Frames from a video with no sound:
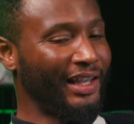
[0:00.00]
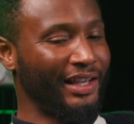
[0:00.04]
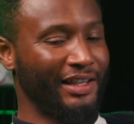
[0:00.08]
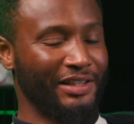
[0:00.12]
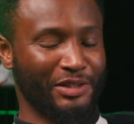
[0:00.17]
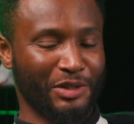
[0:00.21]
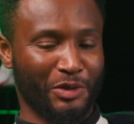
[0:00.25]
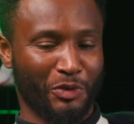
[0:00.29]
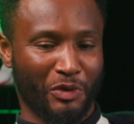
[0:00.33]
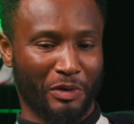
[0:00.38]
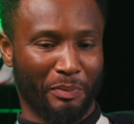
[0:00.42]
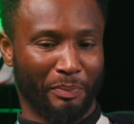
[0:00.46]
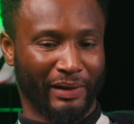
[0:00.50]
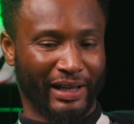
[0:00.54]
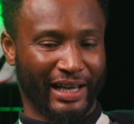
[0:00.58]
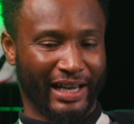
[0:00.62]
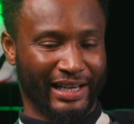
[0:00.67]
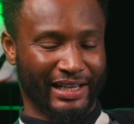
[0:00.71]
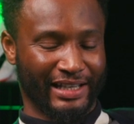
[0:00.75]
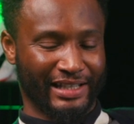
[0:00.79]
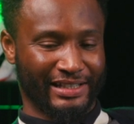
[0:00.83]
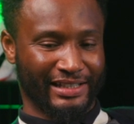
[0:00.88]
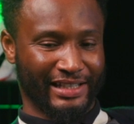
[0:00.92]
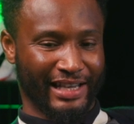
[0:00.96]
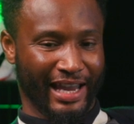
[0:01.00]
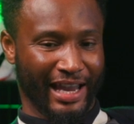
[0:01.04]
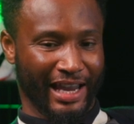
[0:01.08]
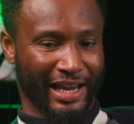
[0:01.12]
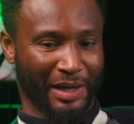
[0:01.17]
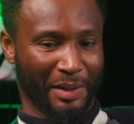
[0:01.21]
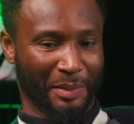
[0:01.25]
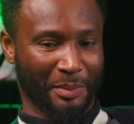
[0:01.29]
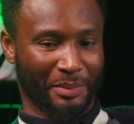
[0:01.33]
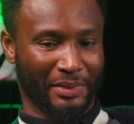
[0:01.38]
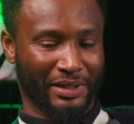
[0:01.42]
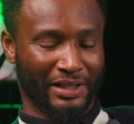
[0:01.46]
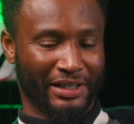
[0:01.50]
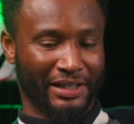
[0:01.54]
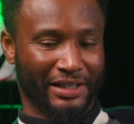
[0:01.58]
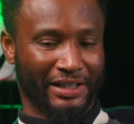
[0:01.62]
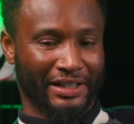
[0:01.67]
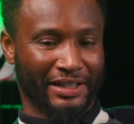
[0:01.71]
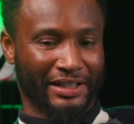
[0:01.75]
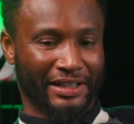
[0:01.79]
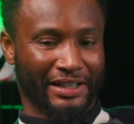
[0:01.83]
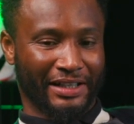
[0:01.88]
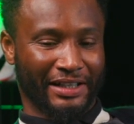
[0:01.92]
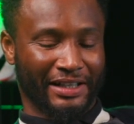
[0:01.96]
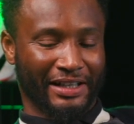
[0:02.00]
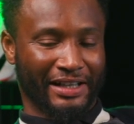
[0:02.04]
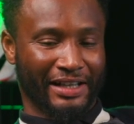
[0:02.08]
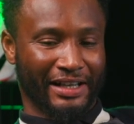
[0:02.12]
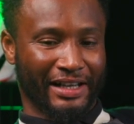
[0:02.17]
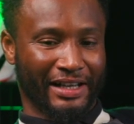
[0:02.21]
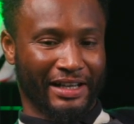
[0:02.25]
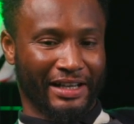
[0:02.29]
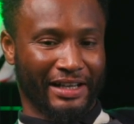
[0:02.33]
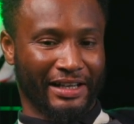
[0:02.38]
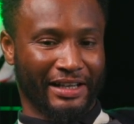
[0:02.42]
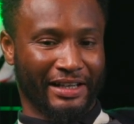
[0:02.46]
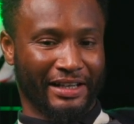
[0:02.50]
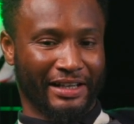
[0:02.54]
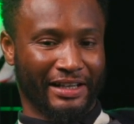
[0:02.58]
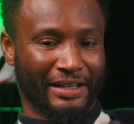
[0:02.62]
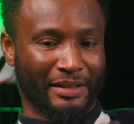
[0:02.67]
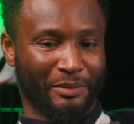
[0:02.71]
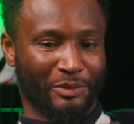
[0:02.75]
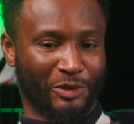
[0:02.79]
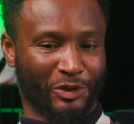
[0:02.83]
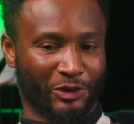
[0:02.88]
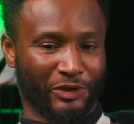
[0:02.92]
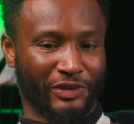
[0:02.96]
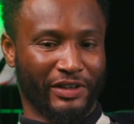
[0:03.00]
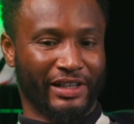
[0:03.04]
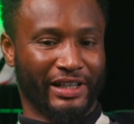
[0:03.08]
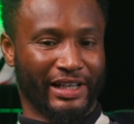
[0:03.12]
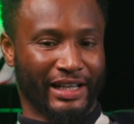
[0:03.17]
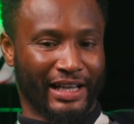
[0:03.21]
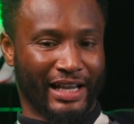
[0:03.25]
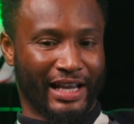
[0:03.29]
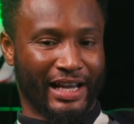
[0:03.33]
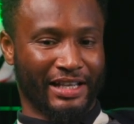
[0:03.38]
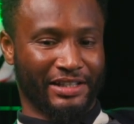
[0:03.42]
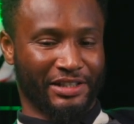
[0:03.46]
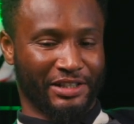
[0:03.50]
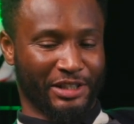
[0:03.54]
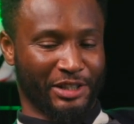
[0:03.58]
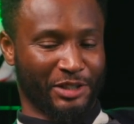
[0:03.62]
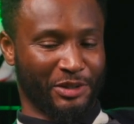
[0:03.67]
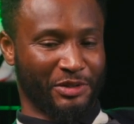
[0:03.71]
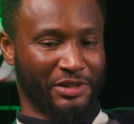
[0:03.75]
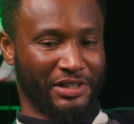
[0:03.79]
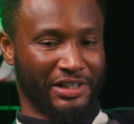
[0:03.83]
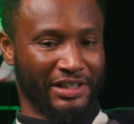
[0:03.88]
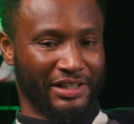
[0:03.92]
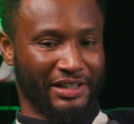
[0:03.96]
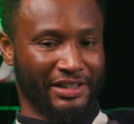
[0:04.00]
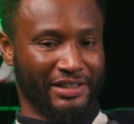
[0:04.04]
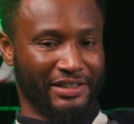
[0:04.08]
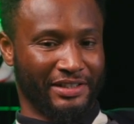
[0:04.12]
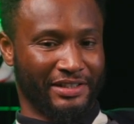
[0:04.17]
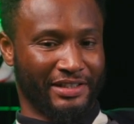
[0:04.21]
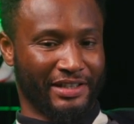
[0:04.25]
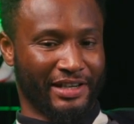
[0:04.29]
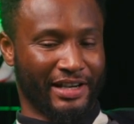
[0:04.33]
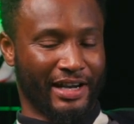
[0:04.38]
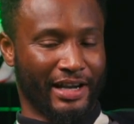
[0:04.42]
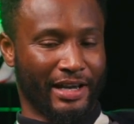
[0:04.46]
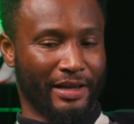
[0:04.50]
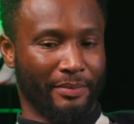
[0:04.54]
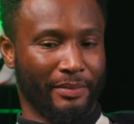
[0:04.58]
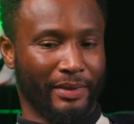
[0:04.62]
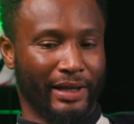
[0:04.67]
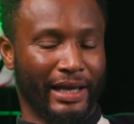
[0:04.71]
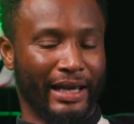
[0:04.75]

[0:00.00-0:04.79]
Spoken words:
So we're playing this game during the Ancelotti time,